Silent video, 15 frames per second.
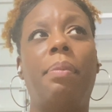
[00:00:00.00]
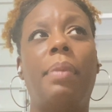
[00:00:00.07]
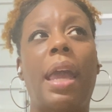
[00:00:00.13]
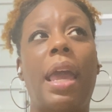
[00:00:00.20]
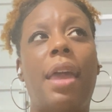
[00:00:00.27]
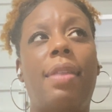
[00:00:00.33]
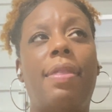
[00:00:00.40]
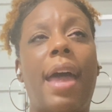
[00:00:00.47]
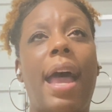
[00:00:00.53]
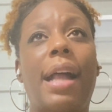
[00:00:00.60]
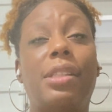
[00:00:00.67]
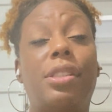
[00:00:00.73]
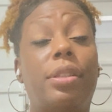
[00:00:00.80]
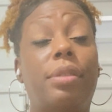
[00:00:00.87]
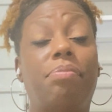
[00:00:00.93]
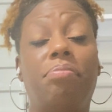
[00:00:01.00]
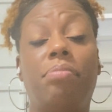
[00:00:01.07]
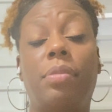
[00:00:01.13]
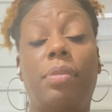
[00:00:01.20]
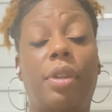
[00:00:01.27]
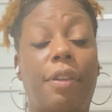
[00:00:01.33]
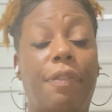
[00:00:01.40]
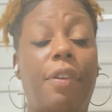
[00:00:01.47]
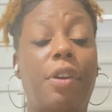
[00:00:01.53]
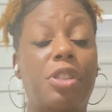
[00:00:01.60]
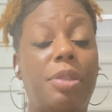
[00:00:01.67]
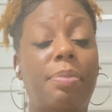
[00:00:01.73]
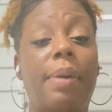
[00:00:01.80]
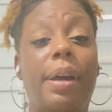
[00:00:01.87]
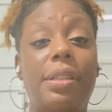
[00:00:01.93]
And that's the
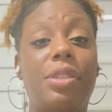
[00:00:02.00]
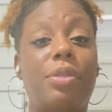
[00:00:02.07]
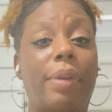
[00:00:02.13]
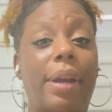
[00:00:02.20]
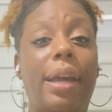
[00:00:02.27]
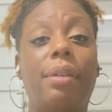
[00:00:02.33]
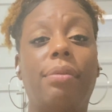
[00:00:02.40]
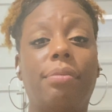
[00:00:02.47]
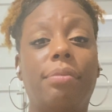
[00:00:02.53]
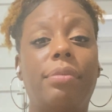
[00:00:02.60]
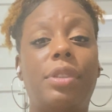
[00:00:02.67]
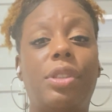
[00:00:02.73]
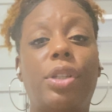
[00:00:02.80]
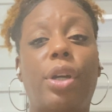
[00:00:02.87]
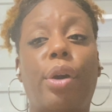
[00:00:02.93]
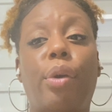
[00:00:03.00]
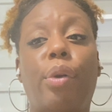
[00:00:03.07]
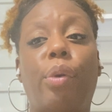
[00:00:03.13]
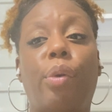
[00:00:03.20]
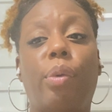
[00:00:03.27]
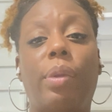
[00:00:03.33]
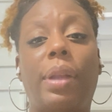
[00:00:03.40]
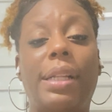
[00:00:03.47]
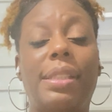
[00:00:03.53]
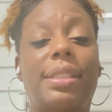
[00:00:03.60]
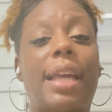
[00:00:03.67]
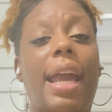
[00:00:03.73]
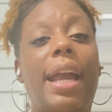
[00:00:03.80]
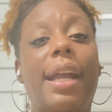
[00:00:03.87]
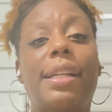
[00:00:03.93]
first month's rent. So let's
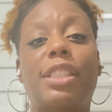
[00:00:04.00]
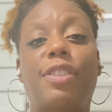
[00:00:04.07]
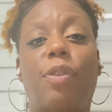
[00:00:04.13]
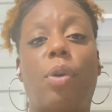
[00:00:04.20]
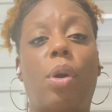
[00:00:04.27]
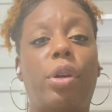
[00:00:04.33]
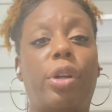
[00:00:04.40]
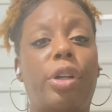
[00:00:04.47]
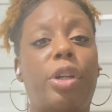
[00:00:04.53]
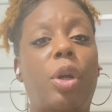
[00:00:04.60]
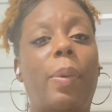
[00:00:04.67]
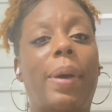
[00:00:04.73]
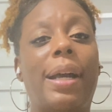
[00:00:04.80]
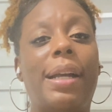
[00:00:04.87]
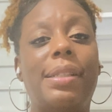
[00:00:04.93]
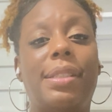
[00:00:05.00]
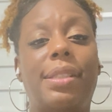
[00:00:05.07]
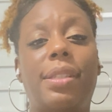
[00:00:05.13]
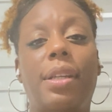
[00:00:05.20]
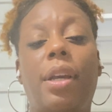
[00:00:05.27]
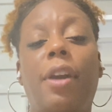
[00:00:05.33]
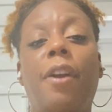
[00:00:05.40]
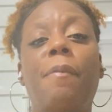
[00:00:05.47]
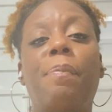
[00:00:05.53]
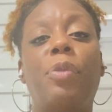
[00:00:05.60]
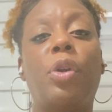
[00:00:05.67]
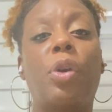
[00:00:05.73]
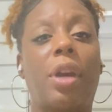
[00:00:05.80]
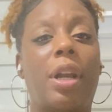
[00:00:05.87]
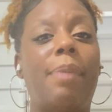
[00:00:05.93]
say it's 400 US.
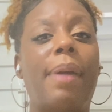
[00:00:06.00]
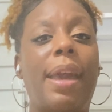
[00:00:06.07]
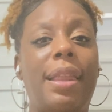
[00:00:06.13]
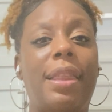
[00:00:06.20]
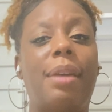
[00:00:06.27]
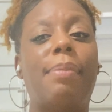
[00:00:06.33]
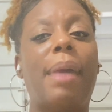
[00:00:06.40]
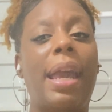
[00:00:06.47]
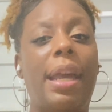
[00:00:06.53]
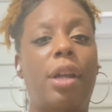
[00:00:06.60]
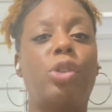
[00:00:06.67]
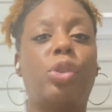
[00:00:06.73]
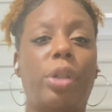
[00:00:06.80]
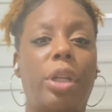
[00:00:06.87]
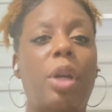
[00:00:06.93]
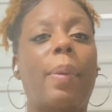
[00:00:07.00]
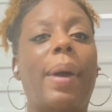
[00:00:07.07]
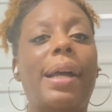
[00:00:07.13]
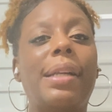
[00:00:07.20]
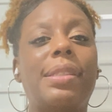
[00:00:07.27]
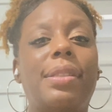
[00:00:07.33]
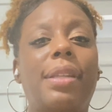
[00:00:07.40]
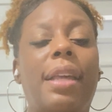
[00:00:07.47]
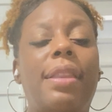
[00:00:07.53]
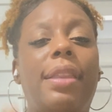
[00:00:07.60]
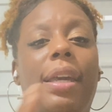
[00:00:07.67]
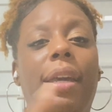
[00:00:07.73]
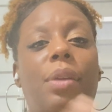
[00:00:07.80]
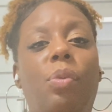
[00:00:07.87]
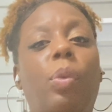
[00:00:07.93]
You're going to pay them 800 US. And
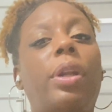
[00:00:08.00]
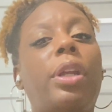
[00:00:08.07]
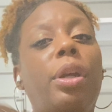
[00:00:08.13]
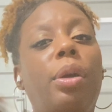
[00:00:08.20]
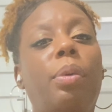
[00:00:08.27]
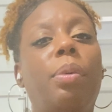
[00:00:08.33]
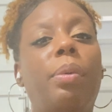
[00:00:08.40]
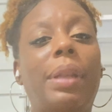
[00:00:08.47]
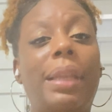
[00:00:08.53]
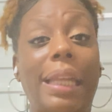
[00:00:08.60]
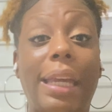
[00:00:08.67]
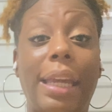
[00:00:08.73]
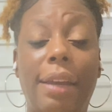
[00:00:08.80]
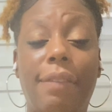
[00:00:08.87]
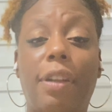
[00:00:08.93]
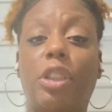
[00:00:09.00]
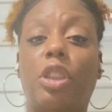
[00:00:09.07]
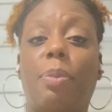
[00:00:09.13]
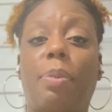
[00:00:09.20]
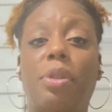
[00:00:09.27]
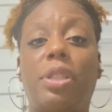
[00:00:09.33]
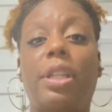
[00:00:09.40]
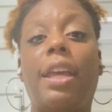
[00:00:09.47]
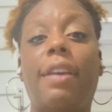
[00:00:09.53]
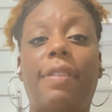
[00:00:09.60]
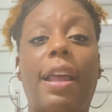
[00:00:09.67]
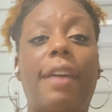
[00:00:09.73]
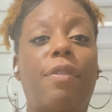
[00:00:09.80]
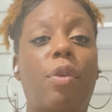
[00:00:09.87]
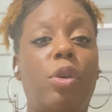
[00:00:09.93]
then when you leave, they're supposed to give you
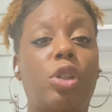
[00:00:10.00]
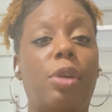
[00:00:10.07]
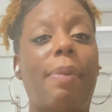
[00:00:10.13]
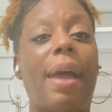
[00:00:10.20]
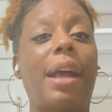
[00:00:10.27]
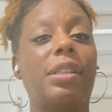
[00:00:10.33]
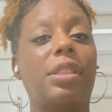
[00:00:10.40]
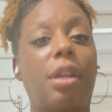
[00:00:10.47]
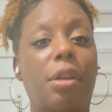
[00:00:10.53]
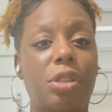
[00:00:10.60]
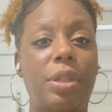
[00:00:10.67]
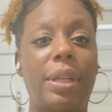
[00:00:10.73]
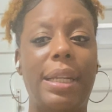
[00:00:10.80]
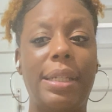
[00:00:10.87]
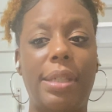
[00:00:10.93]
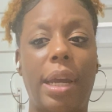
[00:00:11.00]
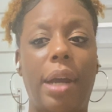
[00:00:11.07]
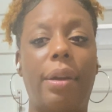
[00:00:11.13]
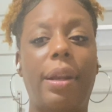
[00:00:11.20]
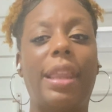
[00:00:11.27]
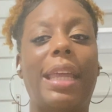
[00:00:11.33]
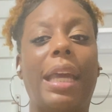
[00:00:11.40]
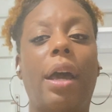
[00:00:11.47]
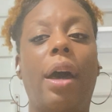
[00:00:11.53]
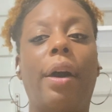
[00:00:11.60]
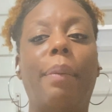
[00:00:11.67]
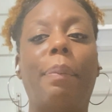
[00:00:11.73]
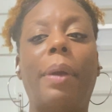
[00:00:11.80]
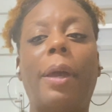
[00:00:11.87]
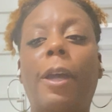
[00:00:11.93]
that 400 back, as long as you didn't tear anything up.